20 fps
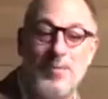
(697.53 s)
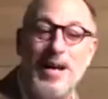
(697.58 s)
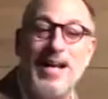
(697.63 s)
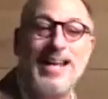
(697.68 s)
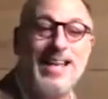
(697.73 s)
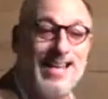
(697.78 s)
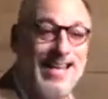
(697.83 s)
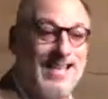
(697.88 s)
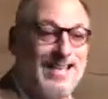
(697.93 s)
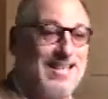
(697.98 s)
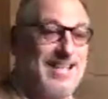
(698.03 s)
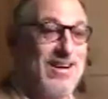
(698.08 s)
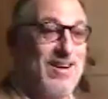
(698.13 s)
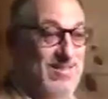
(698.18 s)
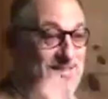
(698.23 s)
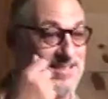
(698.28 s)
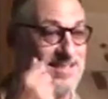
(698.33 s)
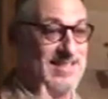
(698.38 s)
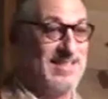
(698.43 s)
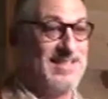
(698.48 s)
weeding the
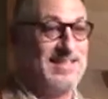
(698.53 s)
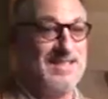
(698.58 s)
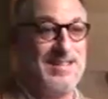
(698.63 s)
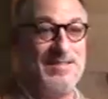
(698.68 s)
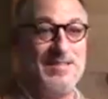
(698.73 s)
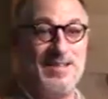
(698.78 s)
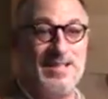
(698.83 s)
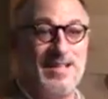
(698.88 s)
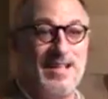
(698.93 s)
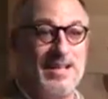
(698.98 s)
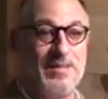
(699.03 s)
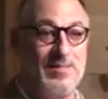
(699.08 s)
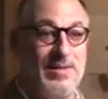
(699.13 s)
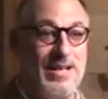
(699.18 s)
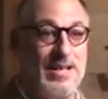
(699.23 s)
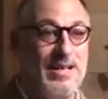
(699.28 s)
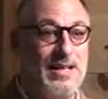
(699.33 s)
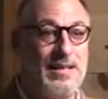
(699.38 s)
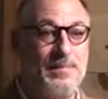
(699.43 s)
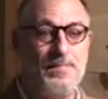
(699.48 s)
garden. You ever like
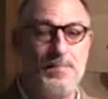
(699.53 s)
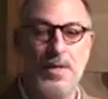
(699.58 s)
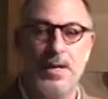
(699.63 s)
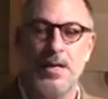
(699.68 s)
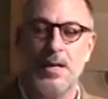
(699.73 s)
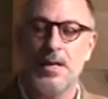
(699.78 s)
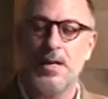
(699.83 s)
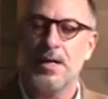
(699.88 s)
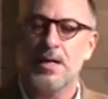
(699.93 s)
weeding?